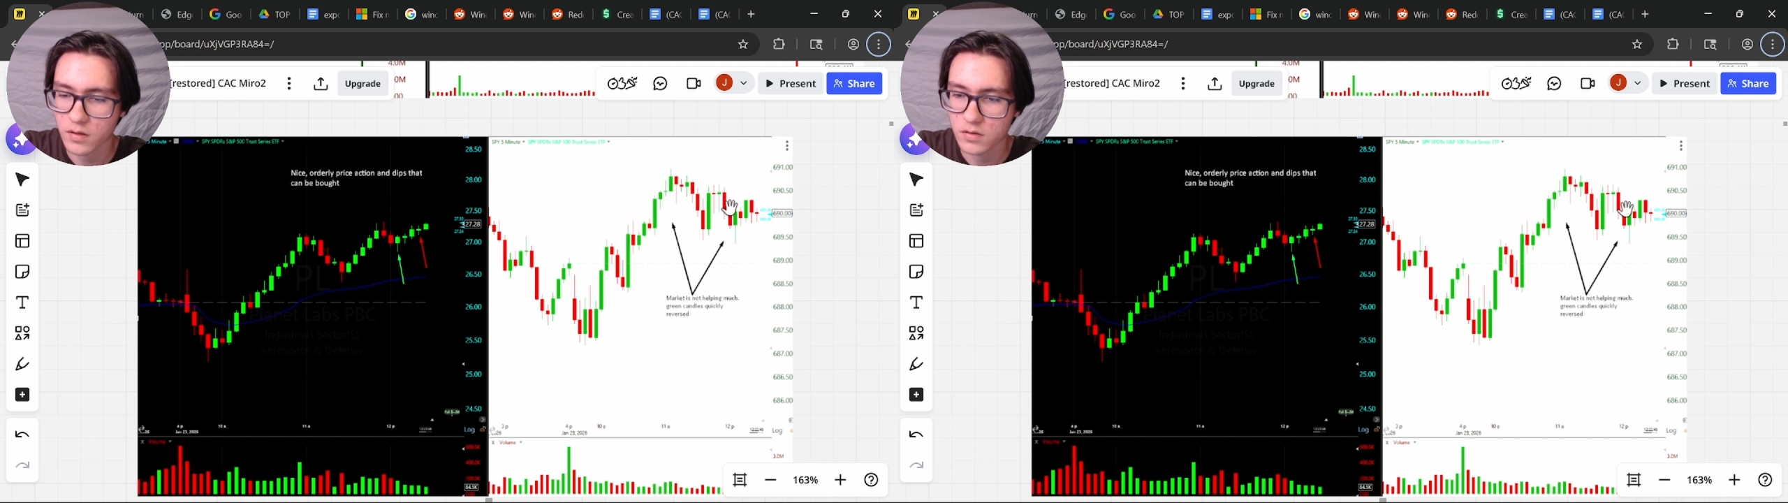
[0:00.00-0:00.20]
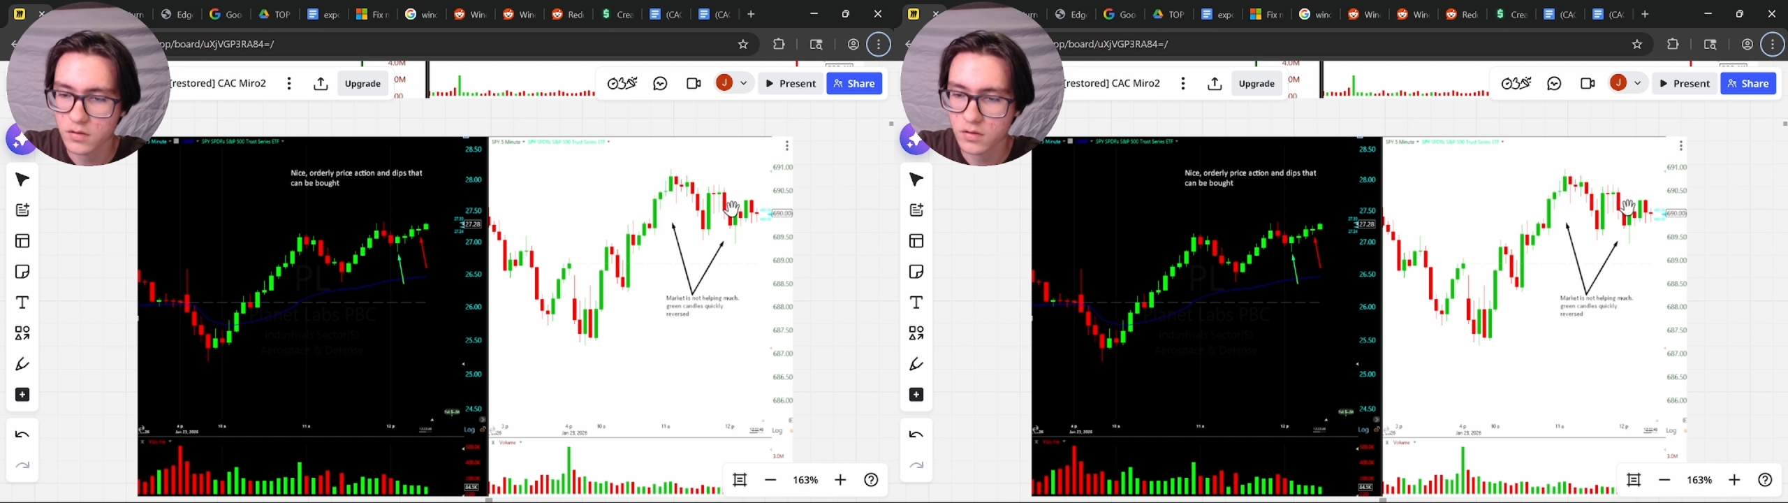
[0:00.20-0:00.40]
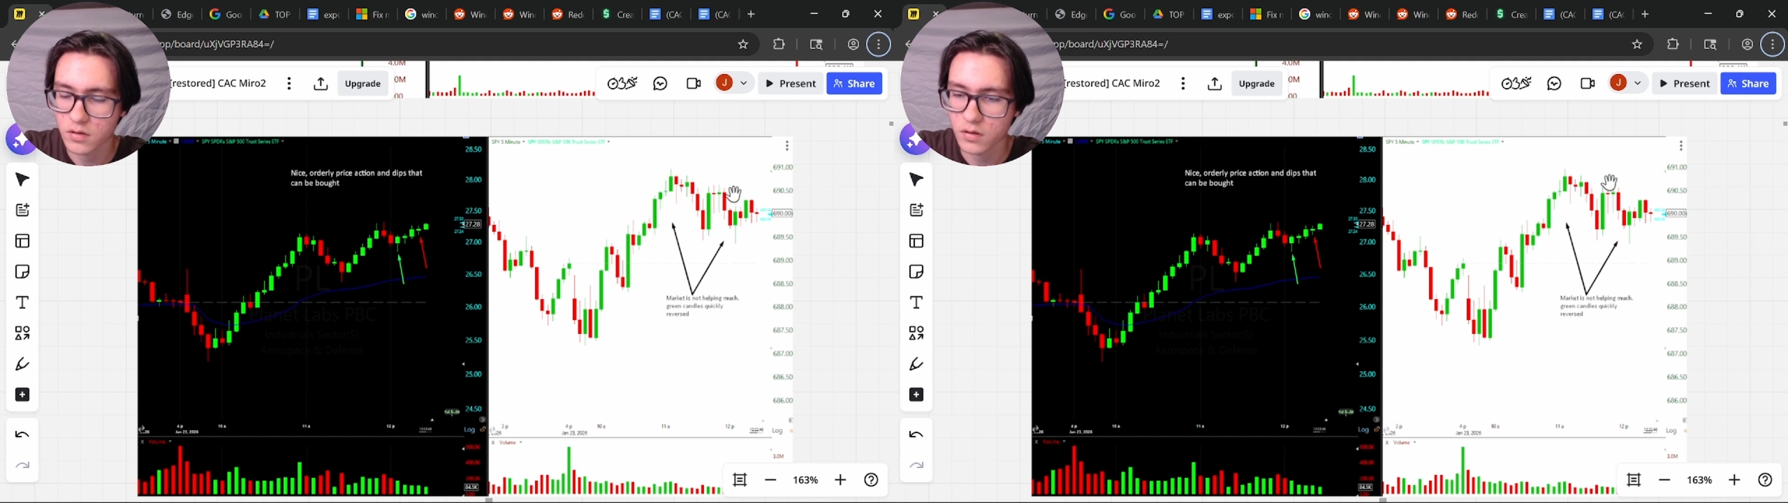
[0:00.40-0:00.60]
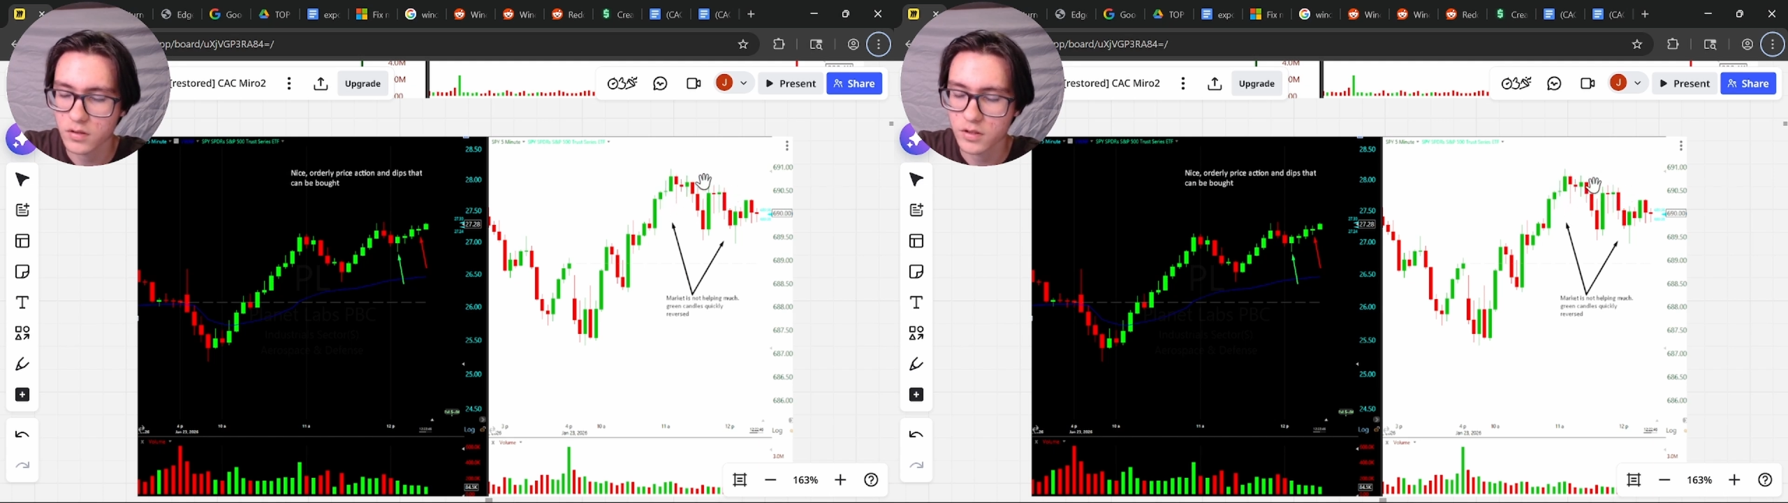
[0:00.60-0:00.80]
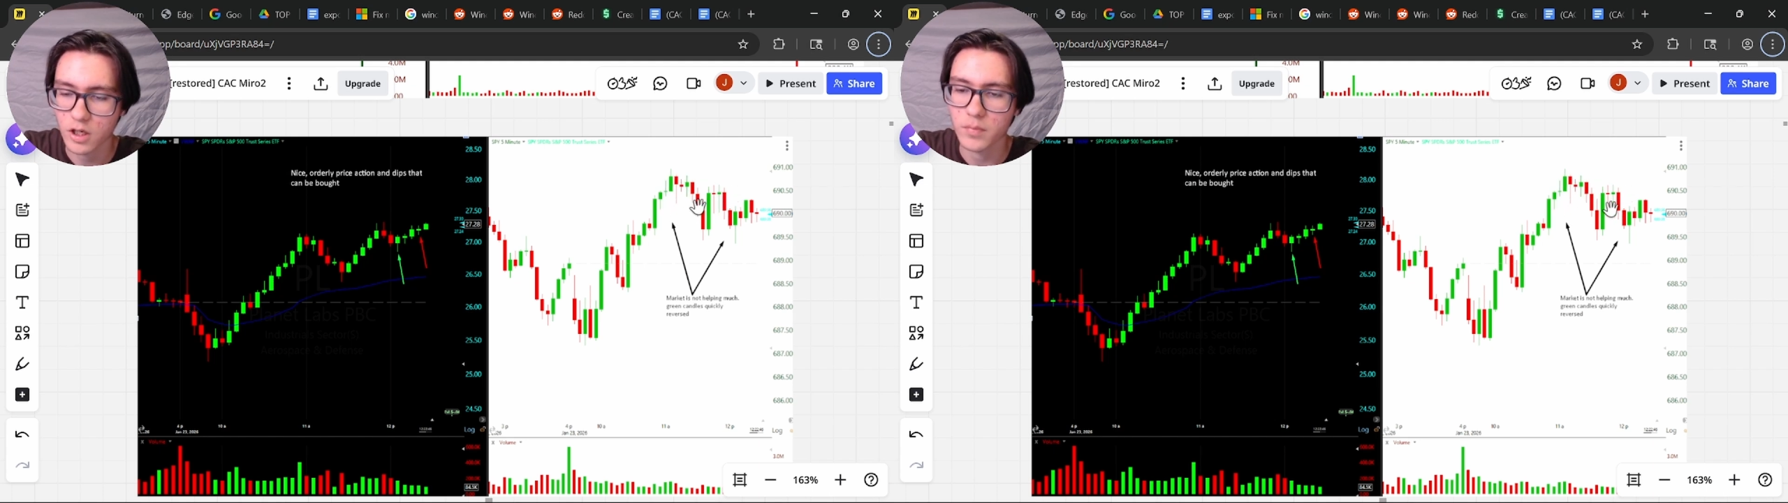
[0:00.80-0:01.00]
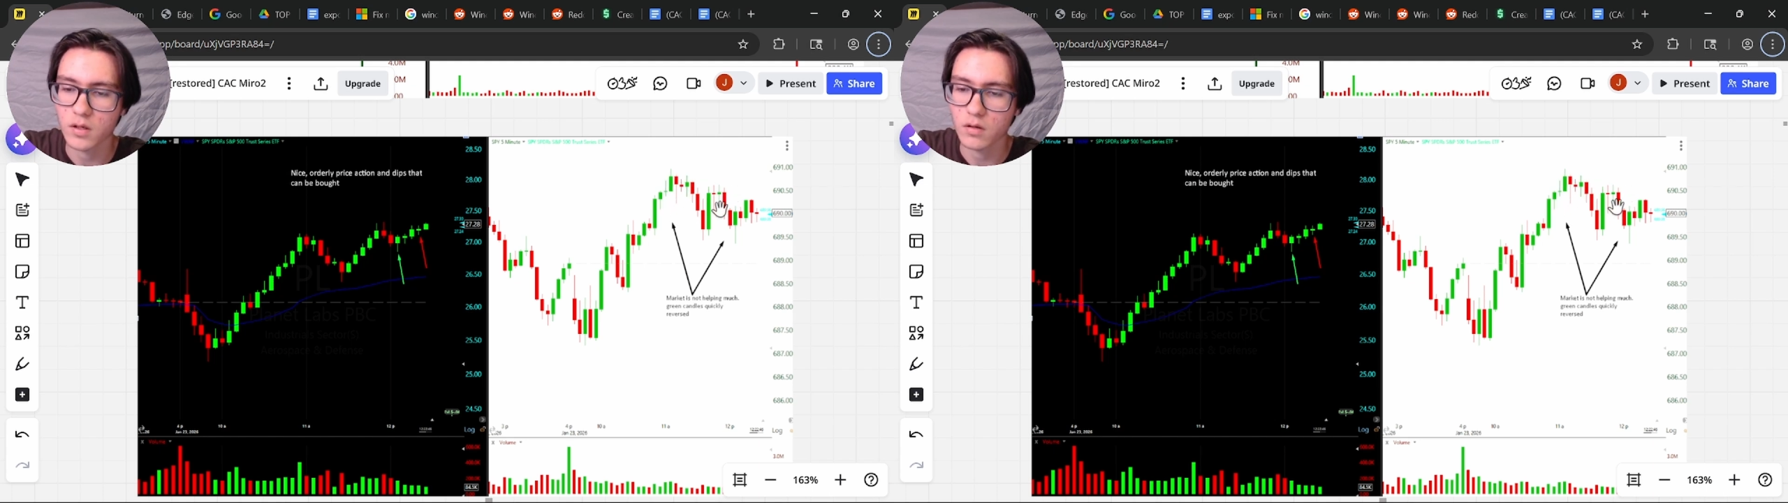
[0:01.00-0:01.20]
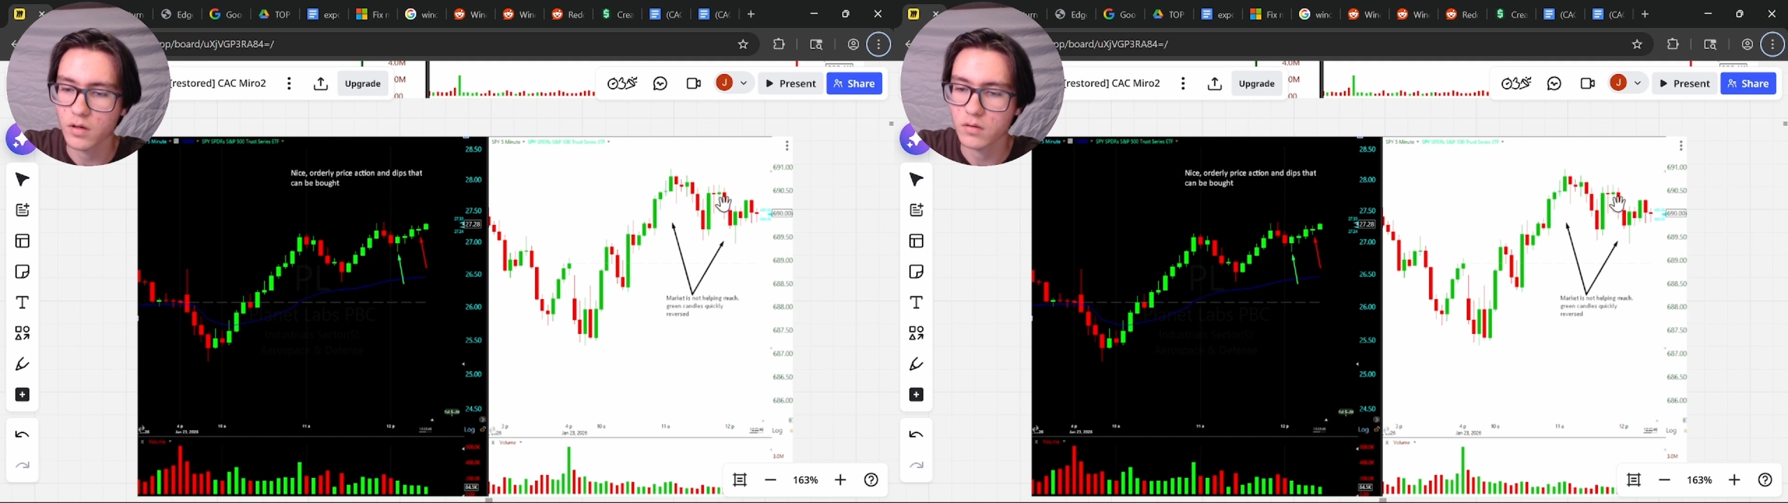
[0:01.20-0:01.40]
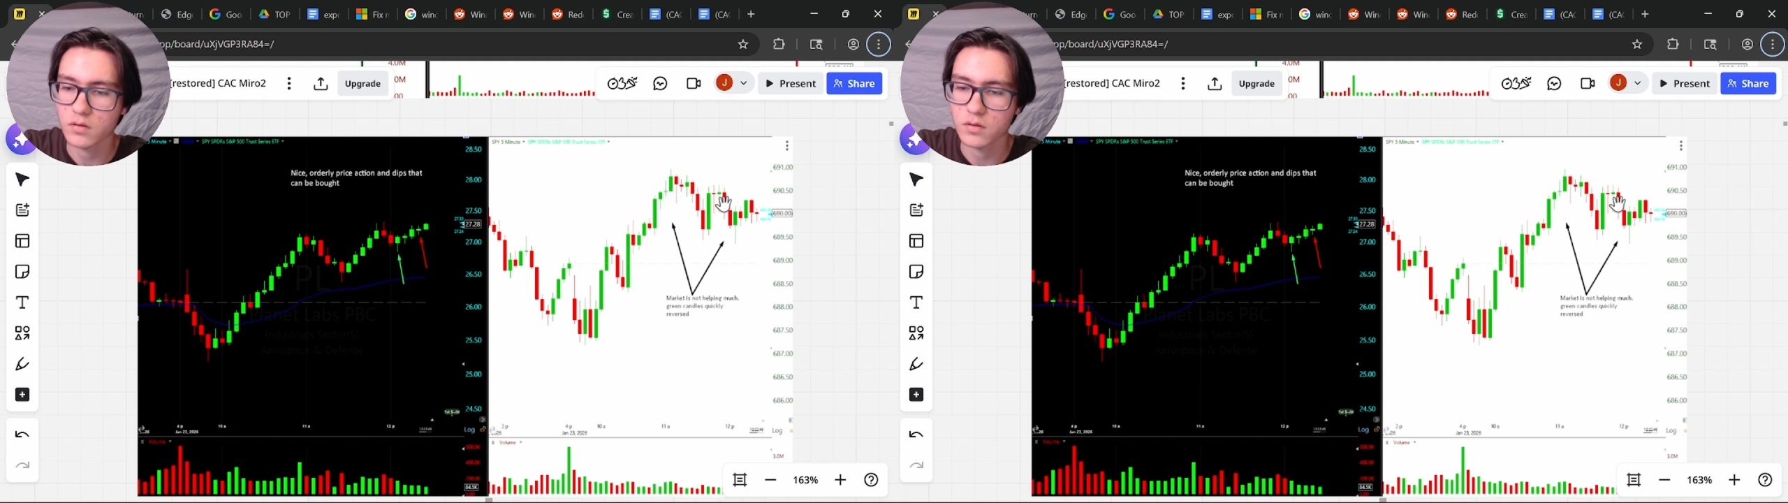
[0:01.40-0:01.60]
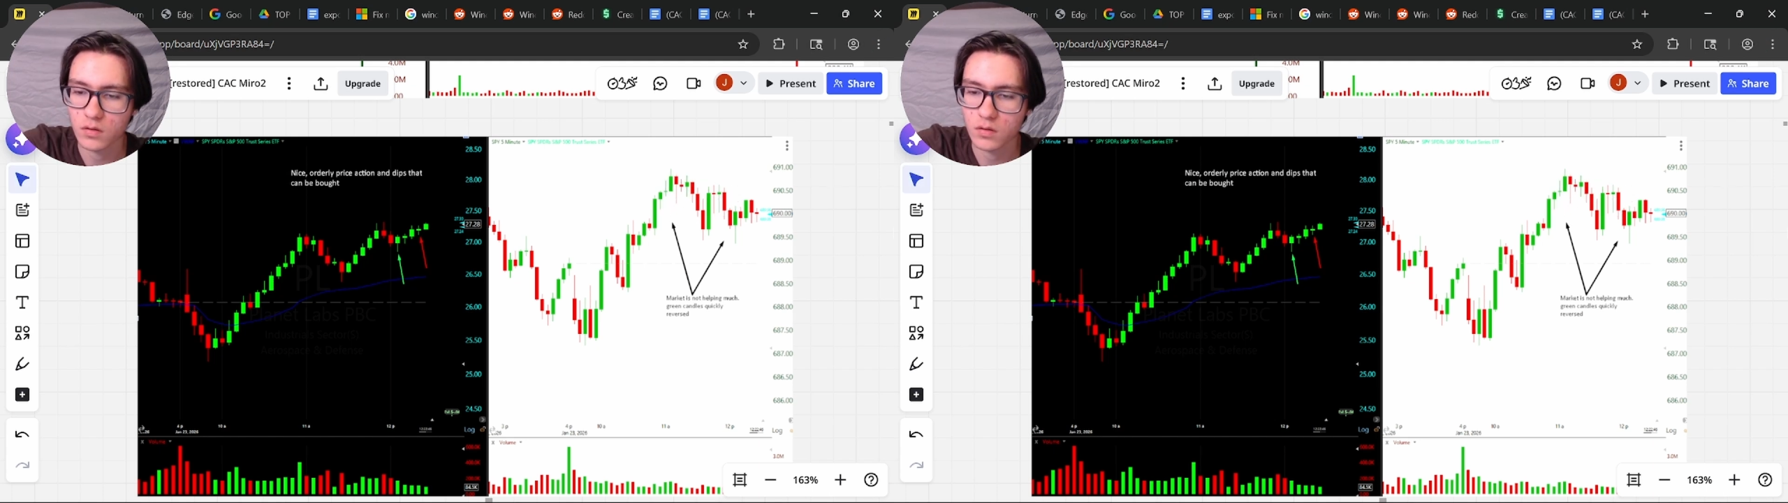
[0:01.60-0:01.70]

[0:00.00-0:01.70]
of just started chopping around.